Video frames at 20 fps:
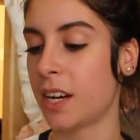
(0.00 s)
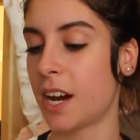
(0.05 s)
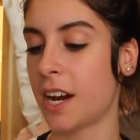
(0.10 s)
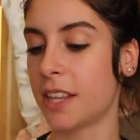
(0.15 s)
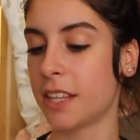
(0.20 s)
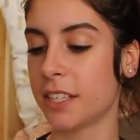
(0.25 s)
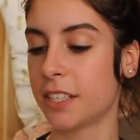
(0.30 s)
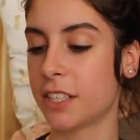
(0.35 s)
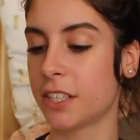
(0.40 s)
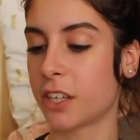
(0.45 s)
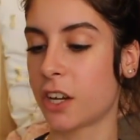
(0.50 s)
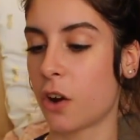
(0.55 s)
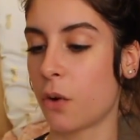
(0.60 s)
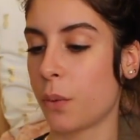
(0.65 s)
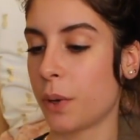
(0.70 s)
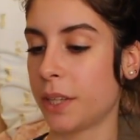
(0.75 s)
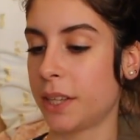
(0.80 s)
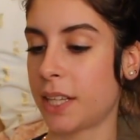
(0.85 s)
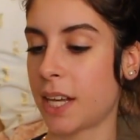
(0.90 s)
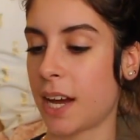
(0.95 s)
And then to go
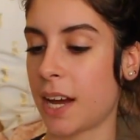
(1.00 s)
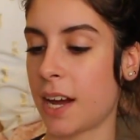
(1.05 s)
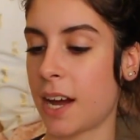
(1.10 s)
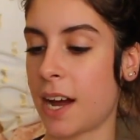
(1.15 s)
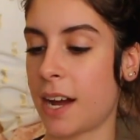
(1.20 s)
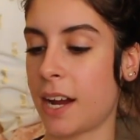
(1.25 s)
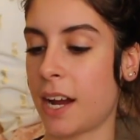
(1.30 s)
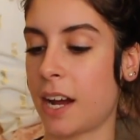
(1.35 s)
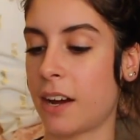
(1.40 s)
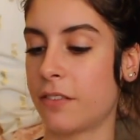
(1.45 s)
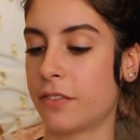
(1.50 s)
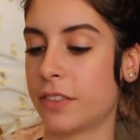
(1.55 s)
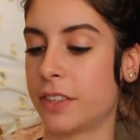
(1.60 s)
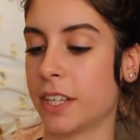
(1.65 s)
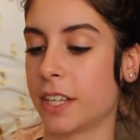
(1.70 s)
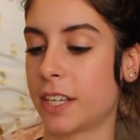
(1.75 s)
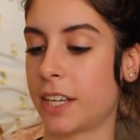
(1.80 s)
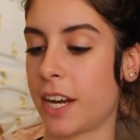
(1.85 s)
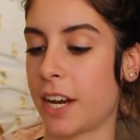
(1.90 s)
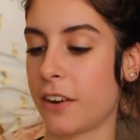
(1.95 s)
with that, I have
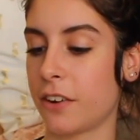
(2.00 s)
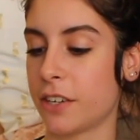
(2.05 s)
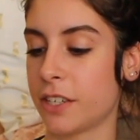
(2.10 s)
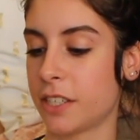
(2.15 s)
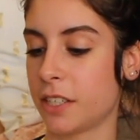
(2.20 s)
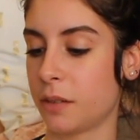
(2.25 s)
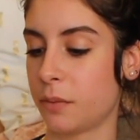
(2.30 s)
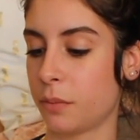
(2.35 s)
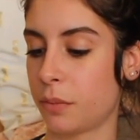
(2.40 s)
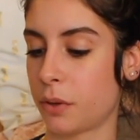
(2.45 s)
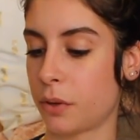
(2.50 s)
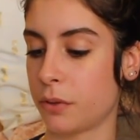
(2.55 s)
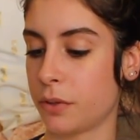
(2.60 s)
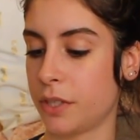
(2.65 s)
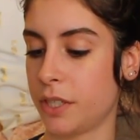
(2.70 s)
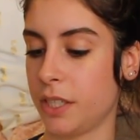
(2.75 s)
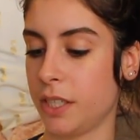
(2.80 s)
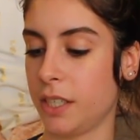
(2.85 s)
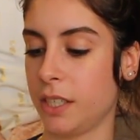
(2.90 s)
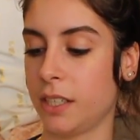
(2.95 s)
the Keratin
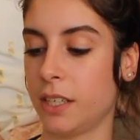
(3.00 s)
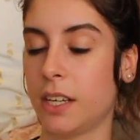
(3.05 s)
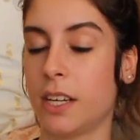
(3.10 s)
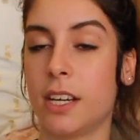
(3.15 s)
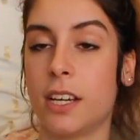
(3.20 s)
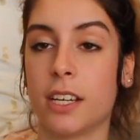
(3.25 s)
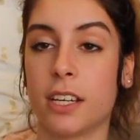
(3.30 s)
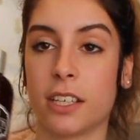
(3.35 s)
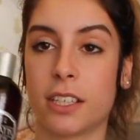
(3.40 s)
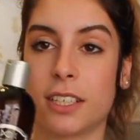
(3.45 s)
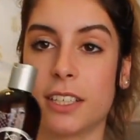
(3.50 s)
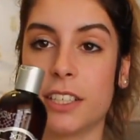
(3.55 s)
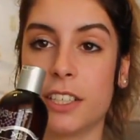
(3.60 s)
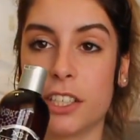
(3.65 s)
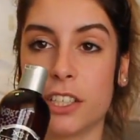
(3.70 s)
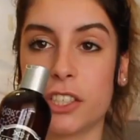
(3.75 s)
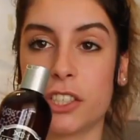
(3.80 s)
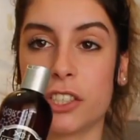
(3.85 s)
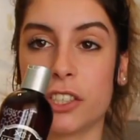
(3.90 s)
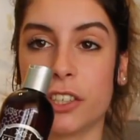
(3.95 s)
Protein
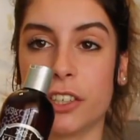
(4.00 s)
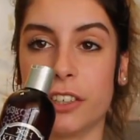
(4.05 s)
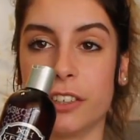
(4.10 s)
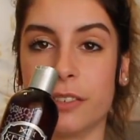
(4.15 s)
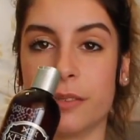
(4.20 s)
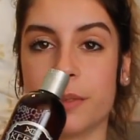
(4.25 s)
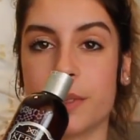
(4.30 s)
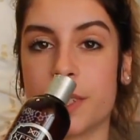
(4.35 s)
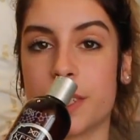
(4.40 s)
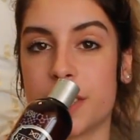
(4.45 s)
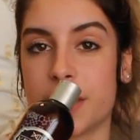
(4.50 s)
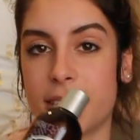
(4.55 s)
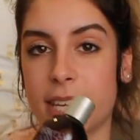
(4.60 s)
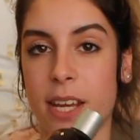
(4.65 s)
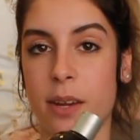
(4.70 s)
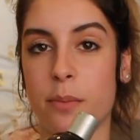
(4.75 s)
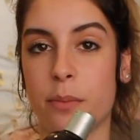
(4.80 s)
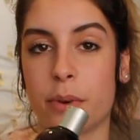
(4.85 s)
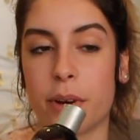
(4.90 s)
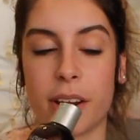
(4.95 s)
Conditioner.
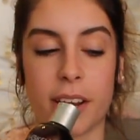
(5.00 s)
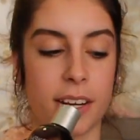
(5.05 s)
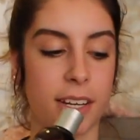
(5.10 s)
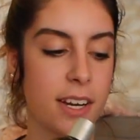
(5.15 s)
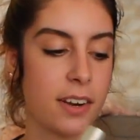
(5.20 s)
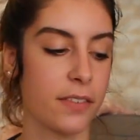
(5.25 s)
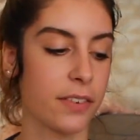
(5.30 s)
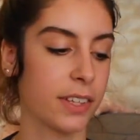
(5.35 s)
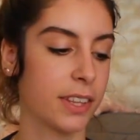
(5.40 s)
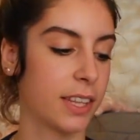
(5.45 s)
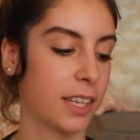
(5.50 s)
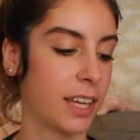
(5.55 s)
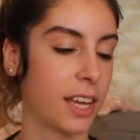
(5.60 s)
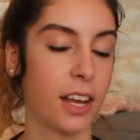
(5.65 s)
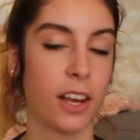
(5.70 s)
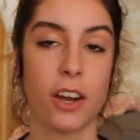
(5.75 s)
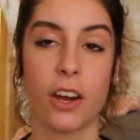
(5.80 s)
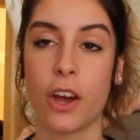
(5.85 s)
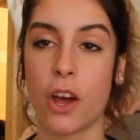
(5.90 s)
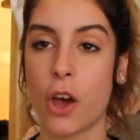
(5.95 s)
Same brand,
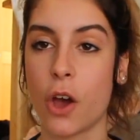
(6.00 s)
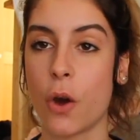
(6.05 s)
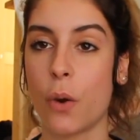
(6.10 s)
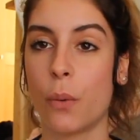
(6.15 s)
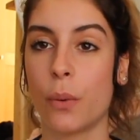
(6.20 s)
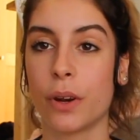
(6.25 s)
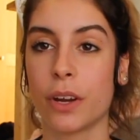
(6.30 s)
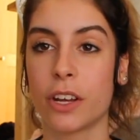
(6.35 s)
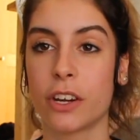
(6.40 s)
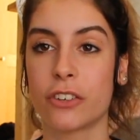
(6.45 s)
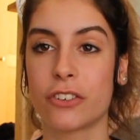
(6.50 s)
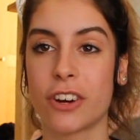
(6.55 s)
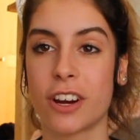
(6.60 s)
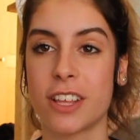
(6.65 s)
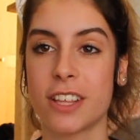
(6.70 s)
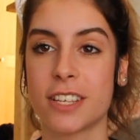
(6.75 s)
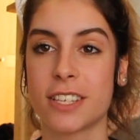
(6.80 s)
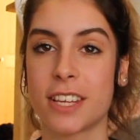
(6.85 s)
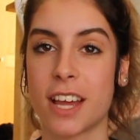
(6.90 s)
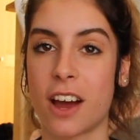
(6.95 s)
everything. We're gonna
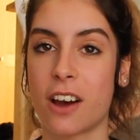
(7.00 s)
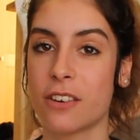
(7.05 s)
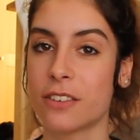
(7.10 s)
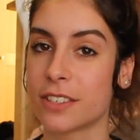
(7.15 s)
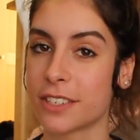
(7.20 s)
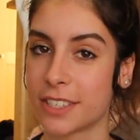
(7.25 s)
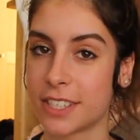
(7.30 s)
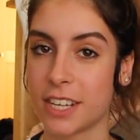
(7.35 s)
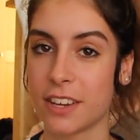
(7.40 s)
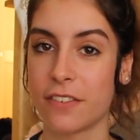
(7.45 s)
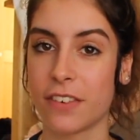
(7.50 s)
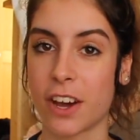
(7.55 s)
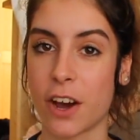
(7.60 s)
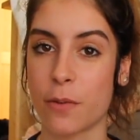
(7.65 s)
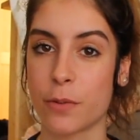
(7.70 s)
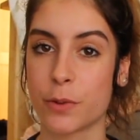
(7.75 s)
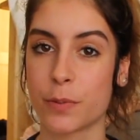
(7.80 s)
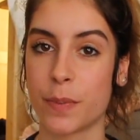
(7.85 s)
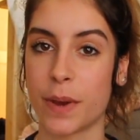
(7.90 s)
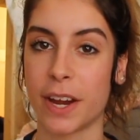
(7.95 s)
try this out, see if it
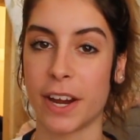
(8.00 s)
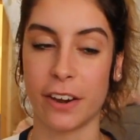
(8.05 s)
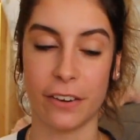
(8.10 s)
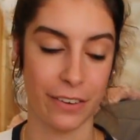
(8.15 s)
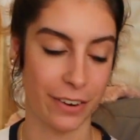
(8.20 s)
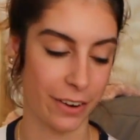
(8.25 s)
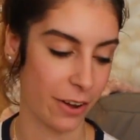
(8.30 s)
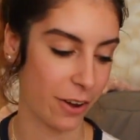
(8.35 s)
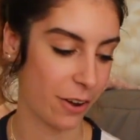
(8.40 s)
helps my hair at